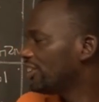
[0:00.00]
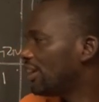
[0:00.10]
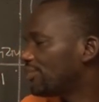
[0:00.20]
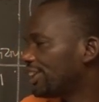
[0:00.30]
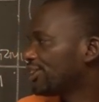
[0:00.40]
you
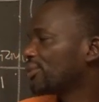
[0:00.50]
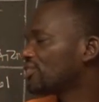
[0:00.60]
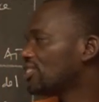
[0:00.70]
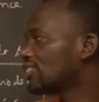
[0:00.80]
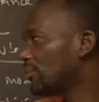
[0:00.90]
have any
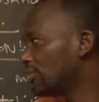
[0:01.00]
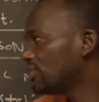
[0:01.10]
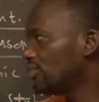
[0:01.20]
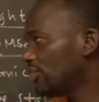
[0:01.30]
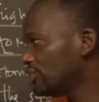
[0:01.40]
questions about
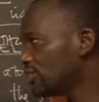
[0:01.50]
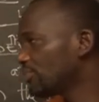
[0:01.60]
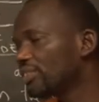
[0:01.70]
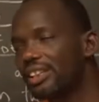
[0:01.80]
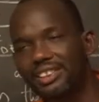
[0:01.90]
the, what,
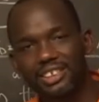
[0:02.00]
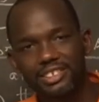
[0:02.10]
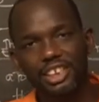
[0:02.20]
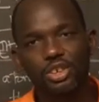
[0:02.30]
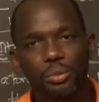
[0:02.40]
the
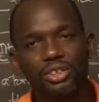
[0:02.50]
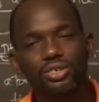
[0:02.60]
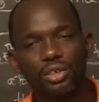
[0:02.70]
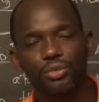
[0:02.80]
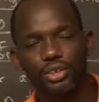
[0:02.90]
statements
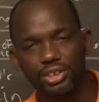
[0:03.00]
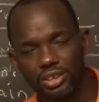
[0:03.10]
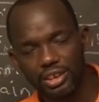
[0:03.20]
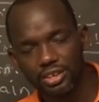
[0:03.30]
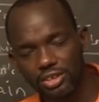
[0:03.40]
of what, the,
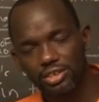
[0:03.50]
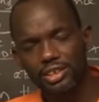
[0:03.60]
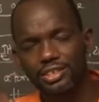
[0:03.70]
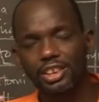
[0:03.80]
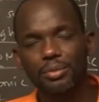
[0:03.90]
the
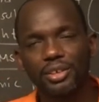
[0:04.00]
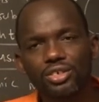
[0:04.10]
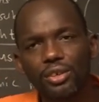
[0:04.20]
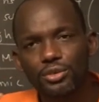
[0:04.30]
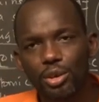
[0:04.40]
statements
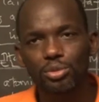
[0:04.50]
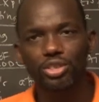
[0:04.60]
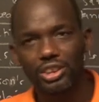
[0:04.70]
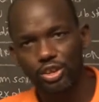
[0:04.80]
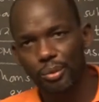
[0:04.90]
of
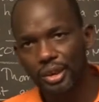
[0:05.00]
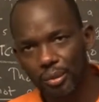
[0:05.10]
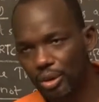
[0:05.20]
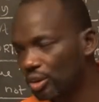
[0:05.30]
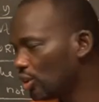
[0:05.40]
Thomson's atomic
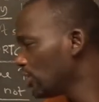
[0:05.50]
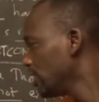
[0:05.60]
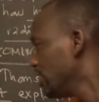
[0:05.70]
model,